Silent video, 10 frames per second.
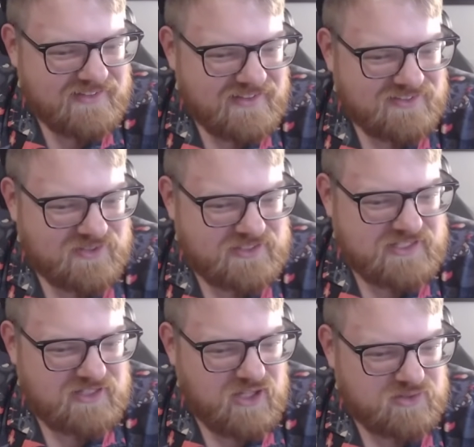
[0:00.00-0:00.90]
You only
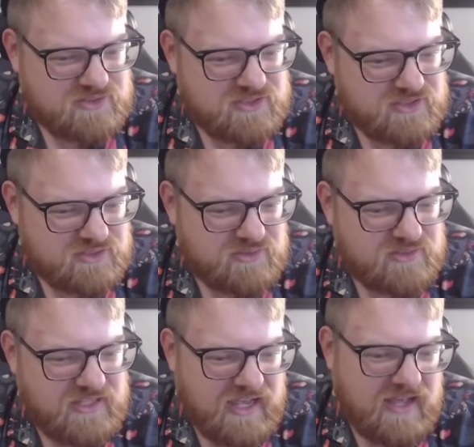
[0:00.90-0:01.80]
sell local too?
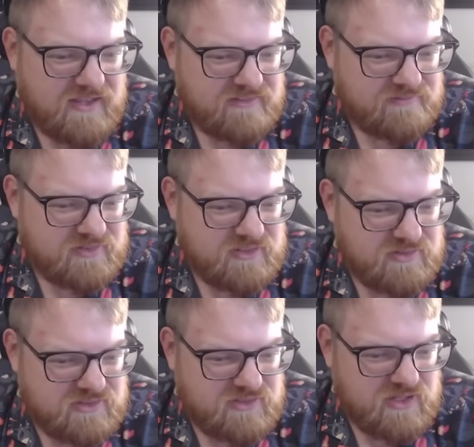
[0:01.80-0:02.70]
Yeah.
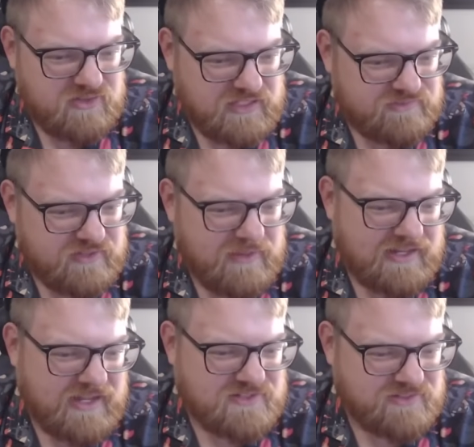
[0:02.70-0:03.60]
Good. No, thank you, Phantom. I
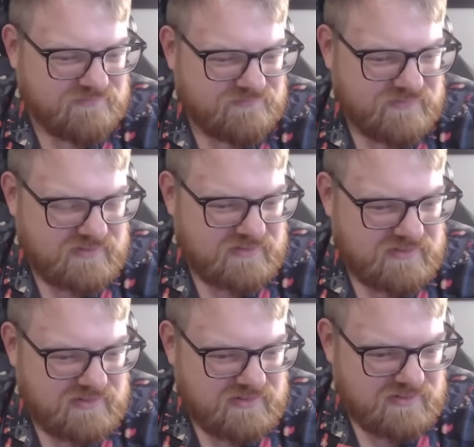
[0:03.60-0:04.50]
got you.
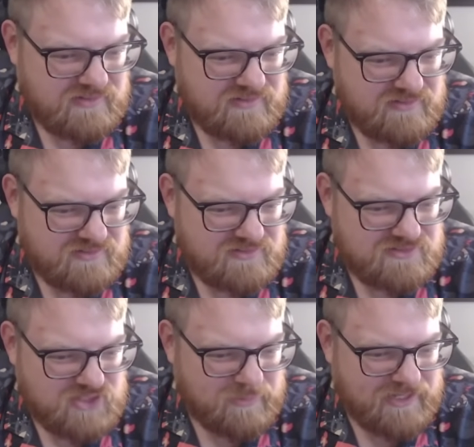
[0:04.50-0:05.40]

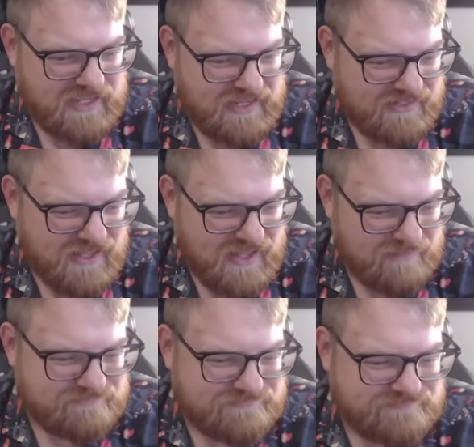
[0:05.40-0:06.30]
Sober gang.
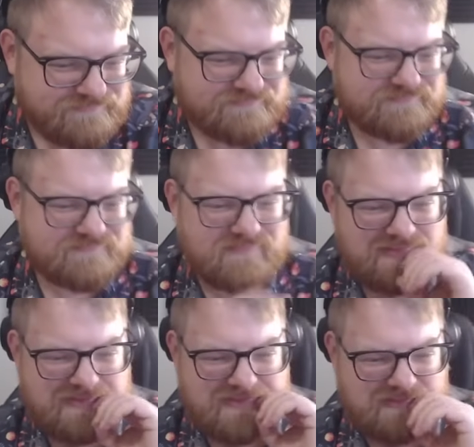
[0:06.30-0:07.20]
Yup.
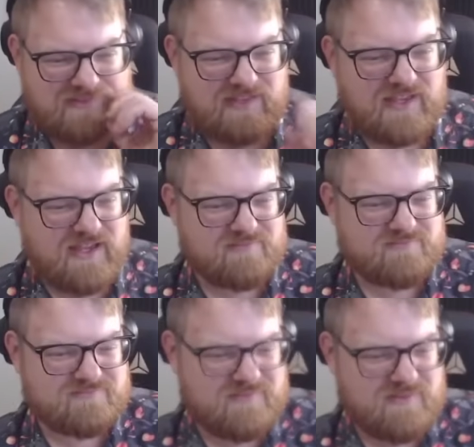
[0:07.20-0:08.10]
Yep.
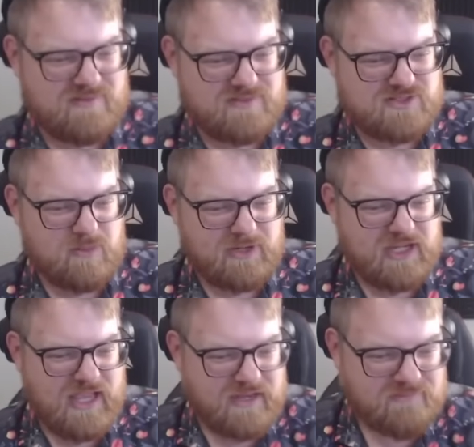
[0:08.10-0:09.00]
Sober
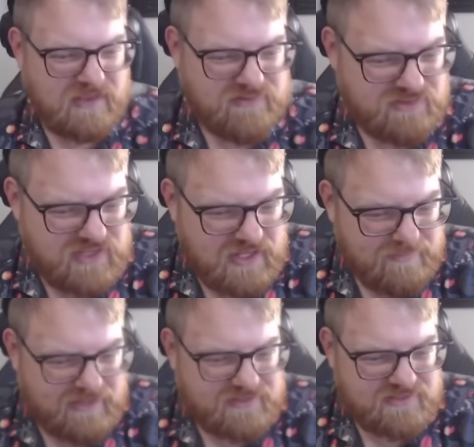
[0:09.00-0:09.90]
gang. Have you ever thought
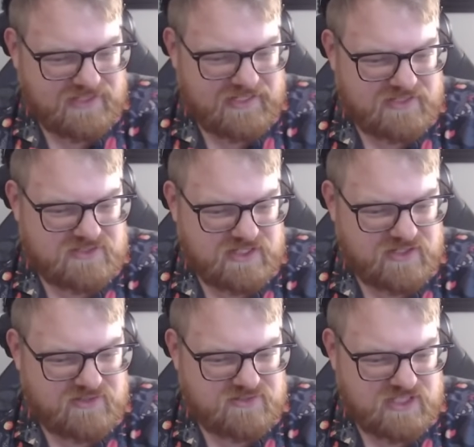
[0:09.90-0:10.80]
about getting
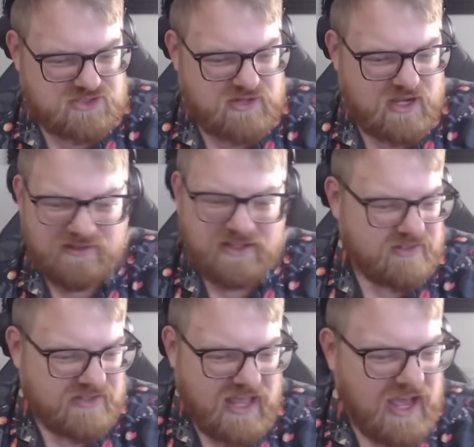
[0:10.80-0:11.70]
distro?
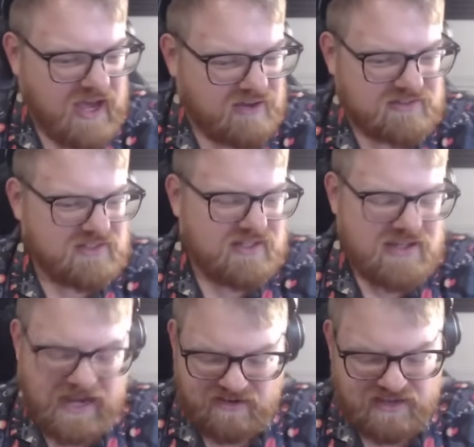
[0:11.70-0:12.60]
No.
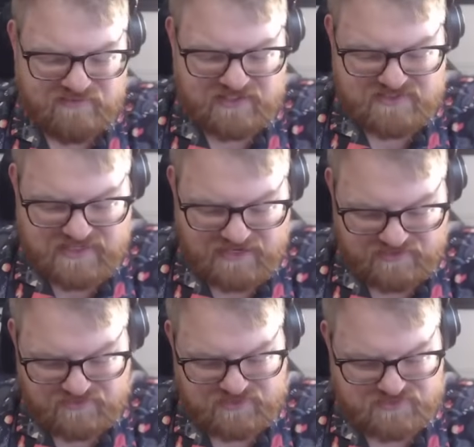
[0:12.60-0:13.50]
I don't have any desire to
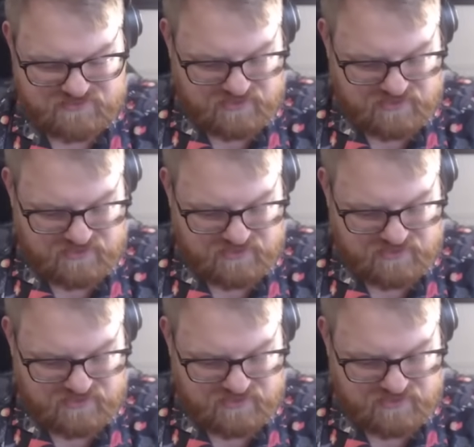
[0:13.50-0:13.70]
go distro.